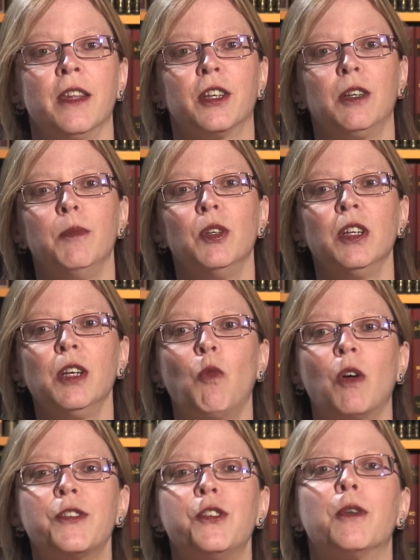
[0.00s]
The community
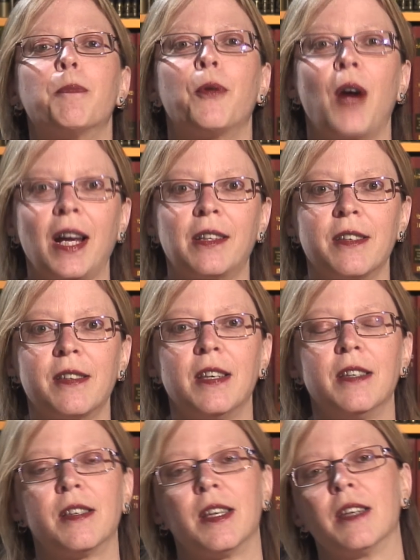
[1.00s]
wants you to practice
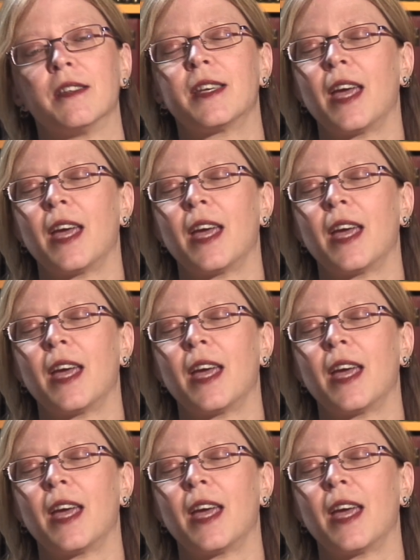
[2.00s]
these things,